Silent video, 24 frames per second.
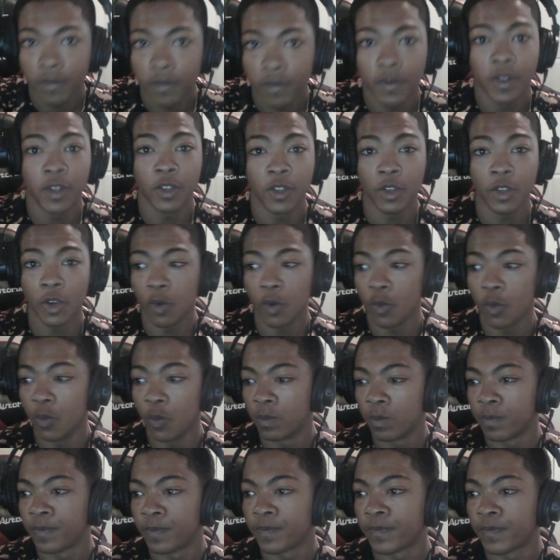Yo,
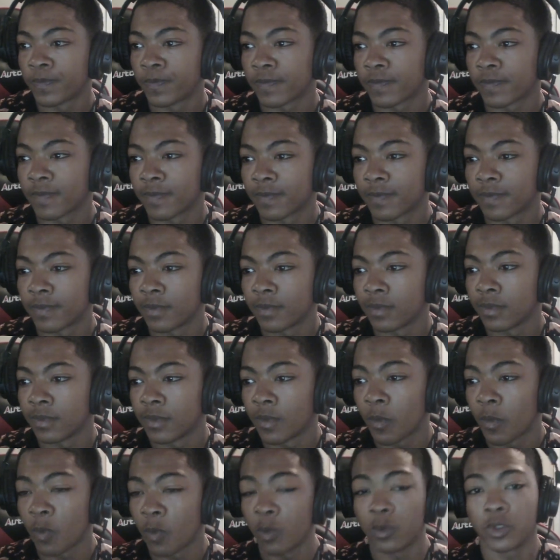
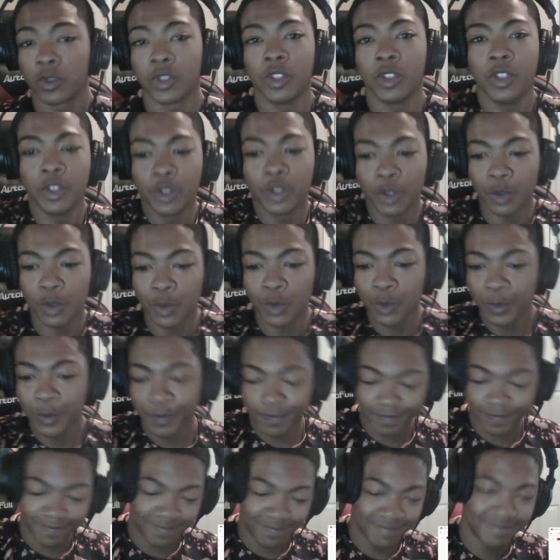what's good YouTube?
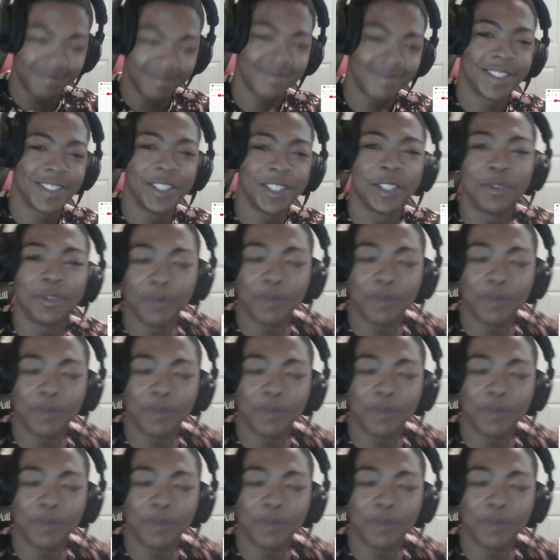It's your boy